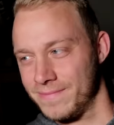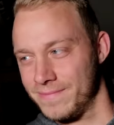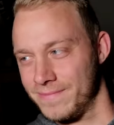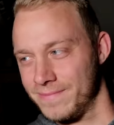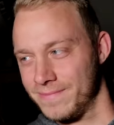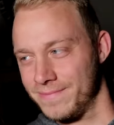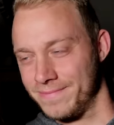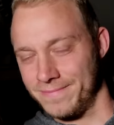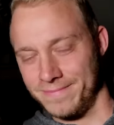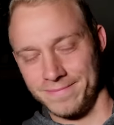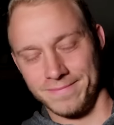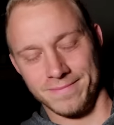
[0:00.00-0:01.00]

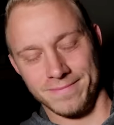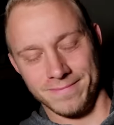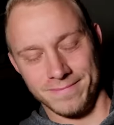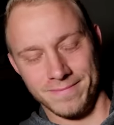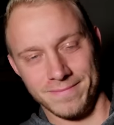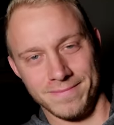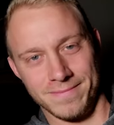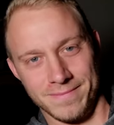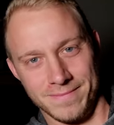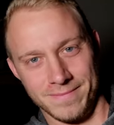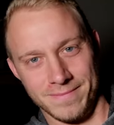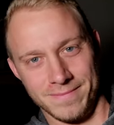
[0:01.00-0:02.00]

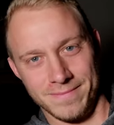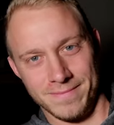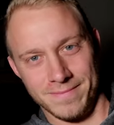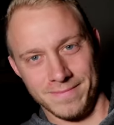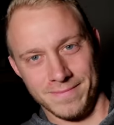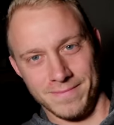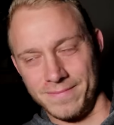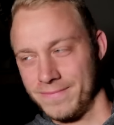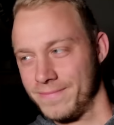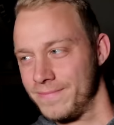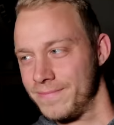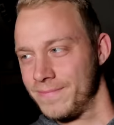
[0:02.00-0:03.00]

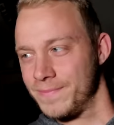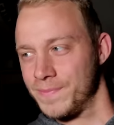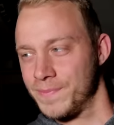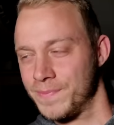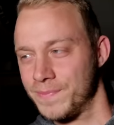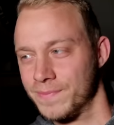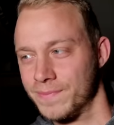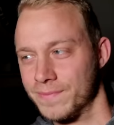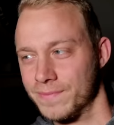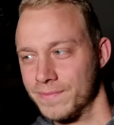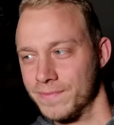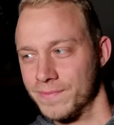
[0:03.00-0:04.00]

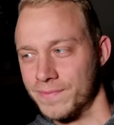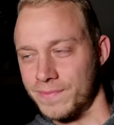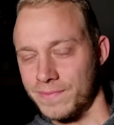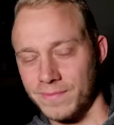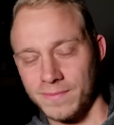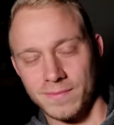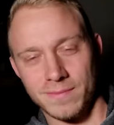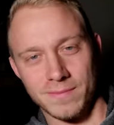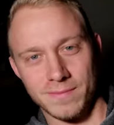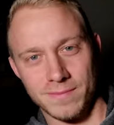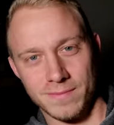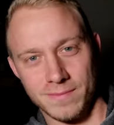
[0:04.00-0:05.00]
(silent)